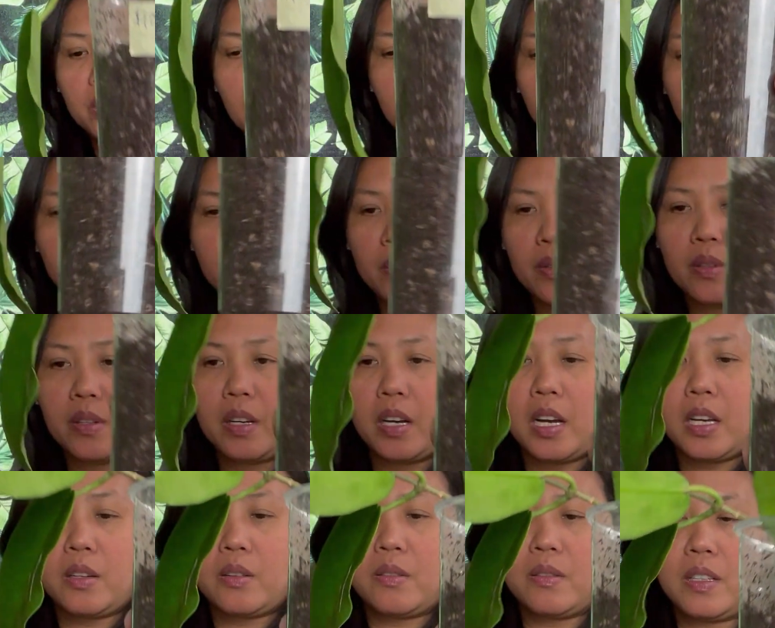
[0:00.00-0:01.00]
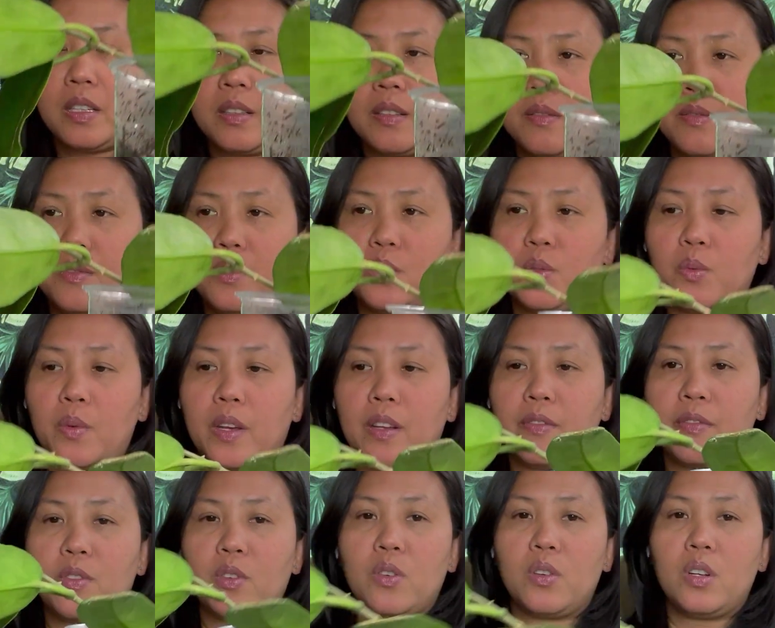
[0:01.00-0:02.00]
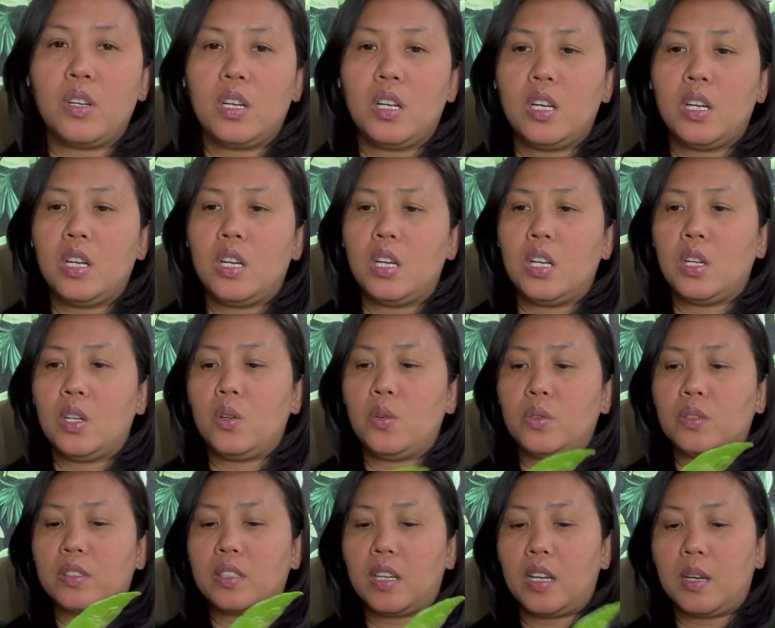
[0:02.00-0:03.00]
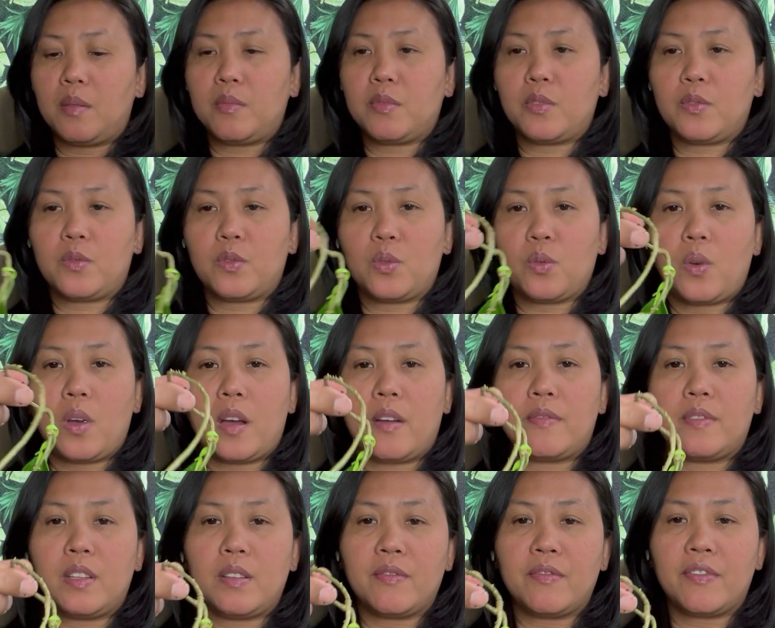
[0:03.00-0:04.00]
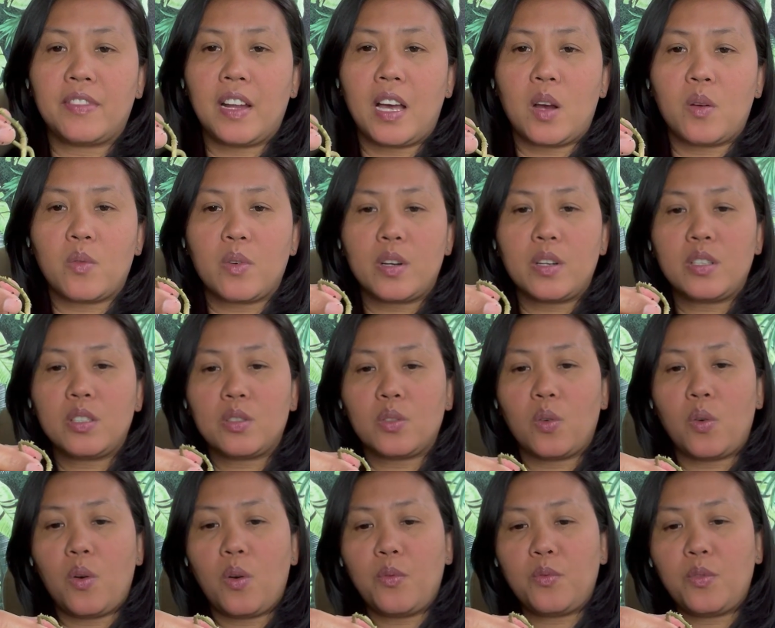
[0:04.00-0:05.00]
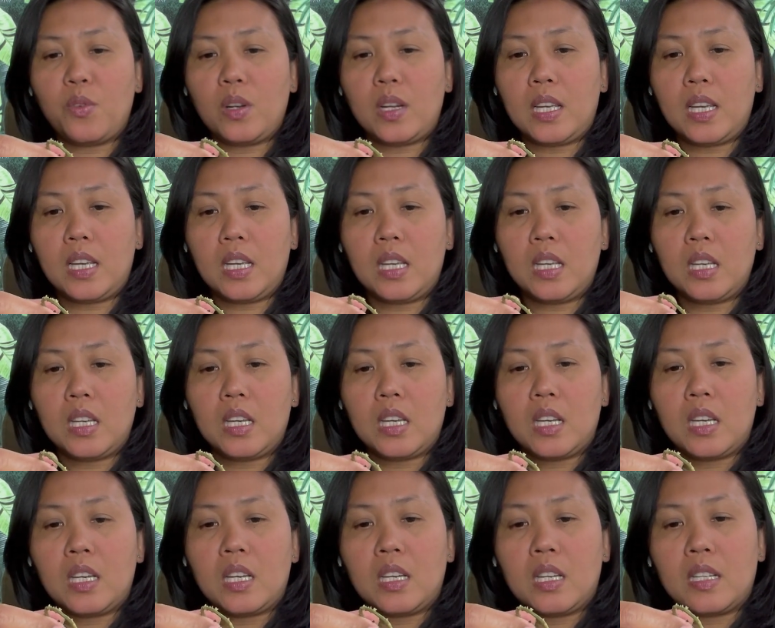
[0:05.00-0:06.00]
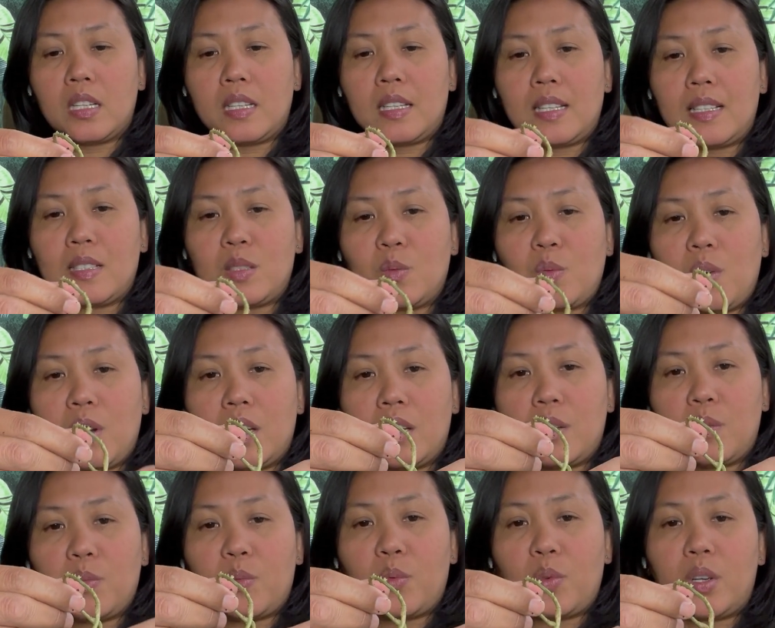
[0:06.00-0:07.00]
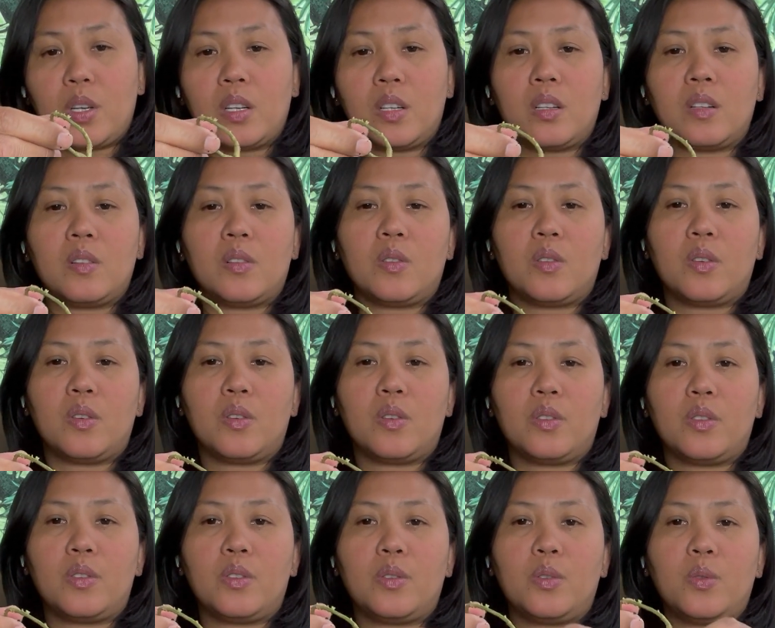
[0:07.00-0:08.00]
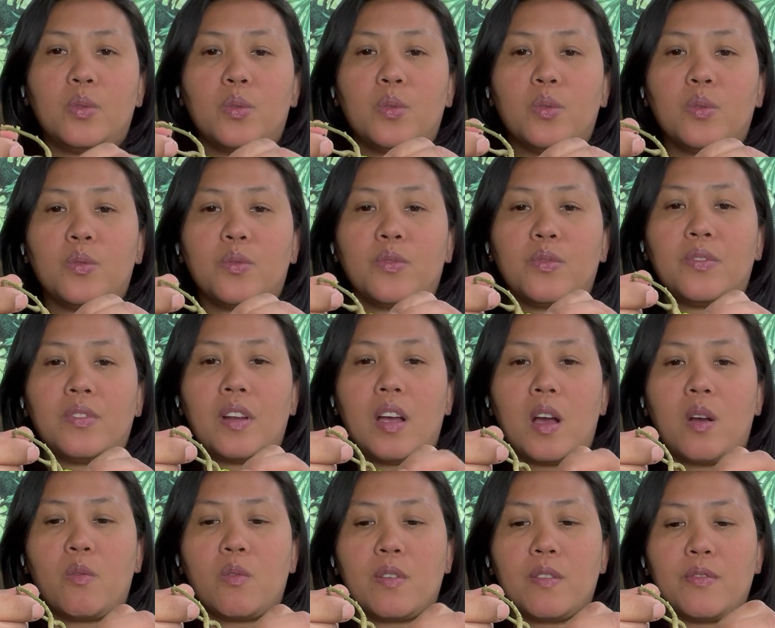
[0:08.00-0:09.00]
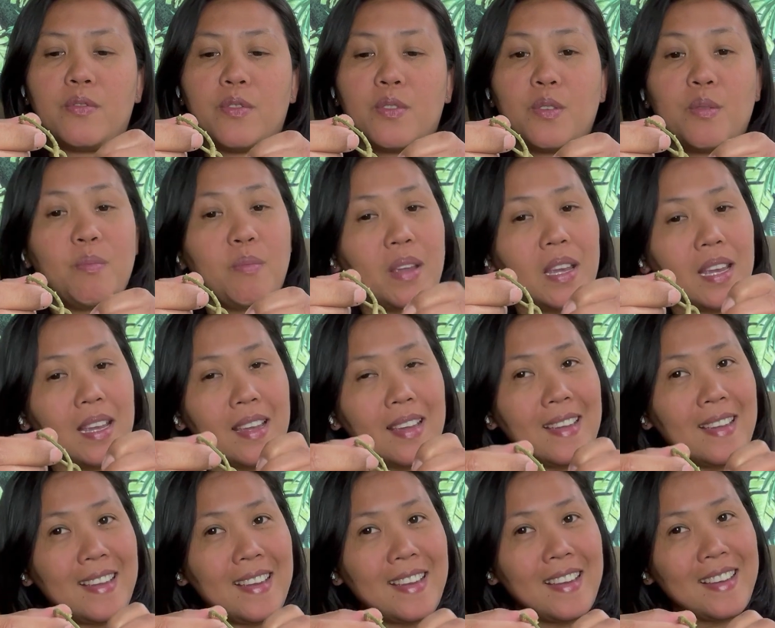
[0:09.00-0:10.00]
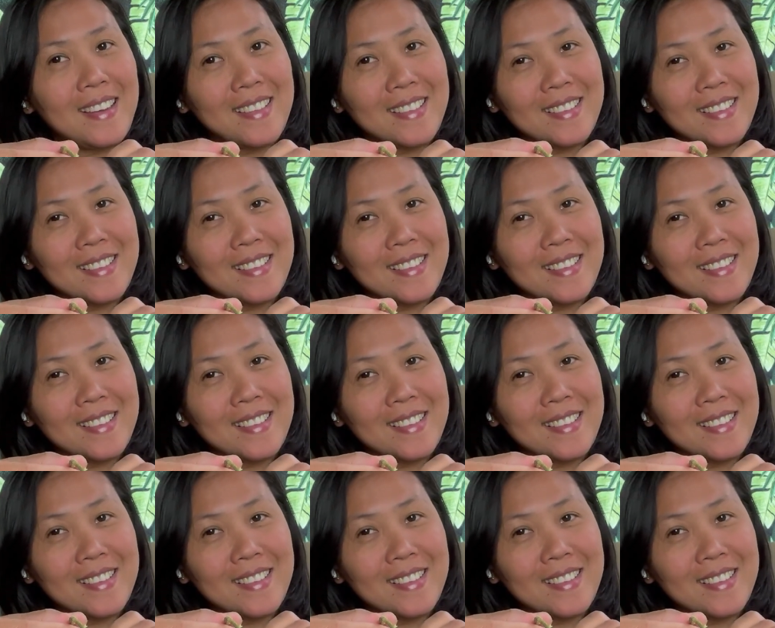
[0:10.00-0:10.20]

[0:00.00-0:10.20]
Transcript: time. I don't need to wait for long time to have them flower. So hopefully this one will do flower for me.